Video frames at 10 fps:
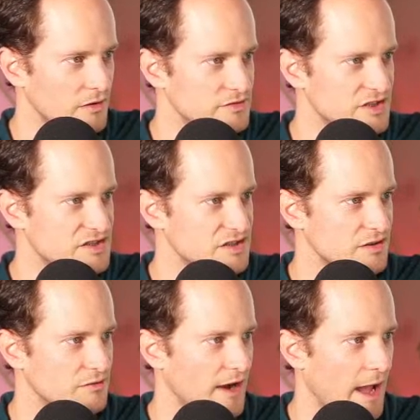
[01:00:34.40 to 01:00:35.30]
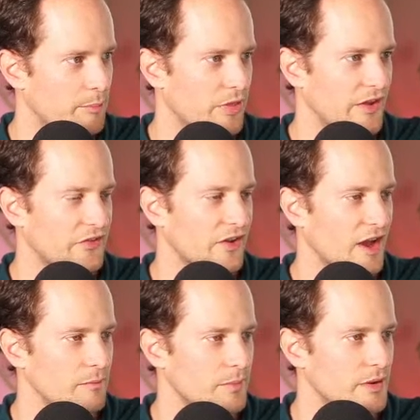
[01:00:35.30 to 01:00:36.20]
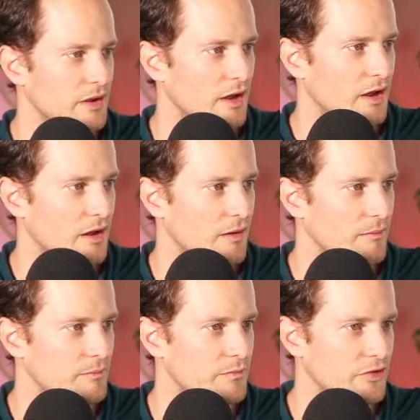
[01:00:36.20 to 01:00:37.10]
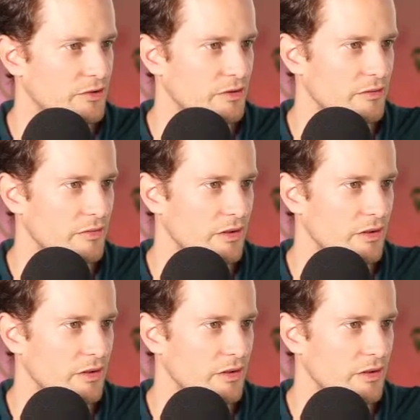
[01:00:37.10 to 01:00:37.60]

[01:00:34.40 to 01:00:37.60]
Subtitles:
just wrap this up. So